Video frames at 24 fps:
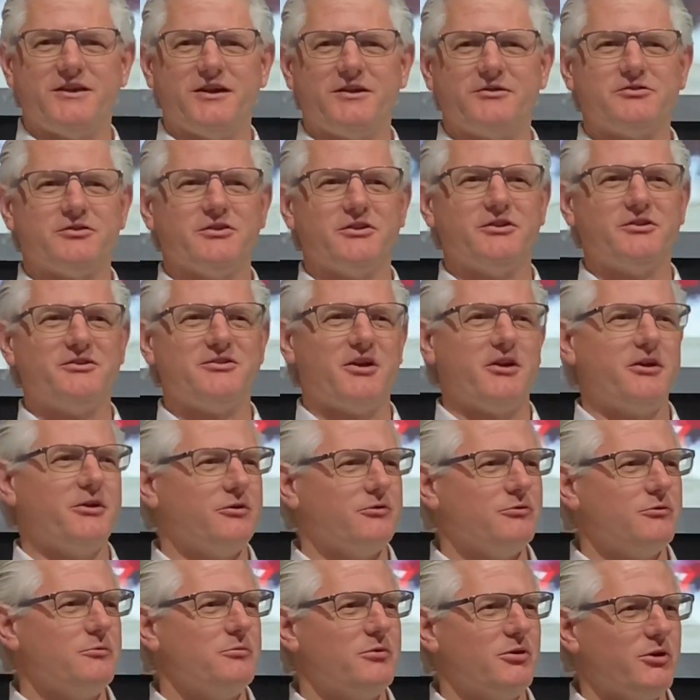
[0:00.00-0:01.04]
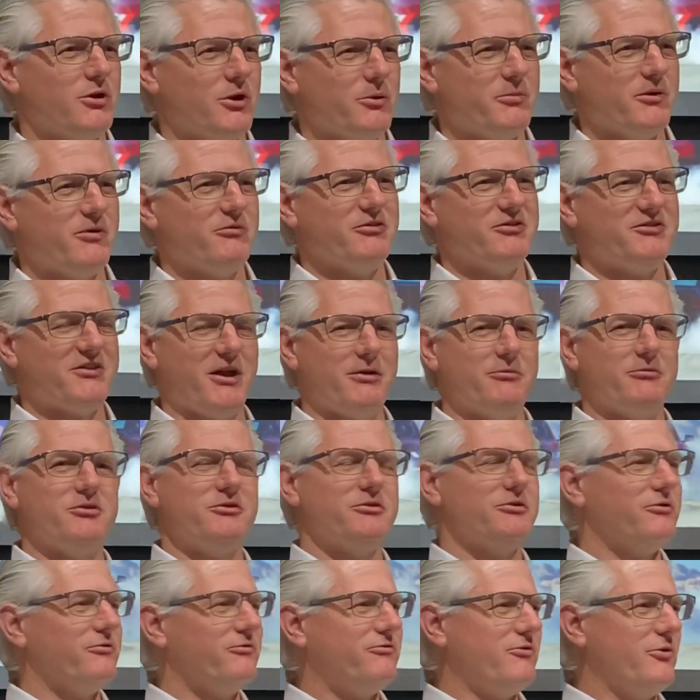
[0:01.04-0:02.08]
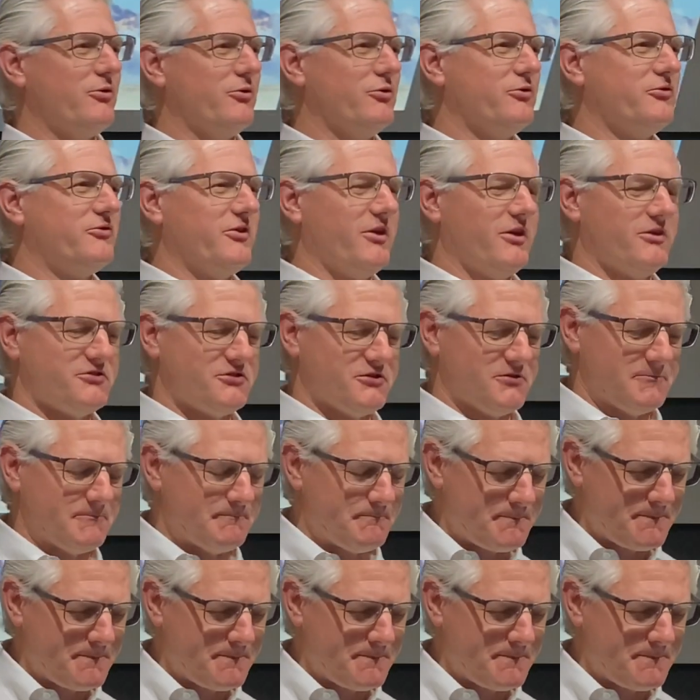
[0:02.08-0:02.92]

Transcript: actually the tires that burn up every time we do a photo session.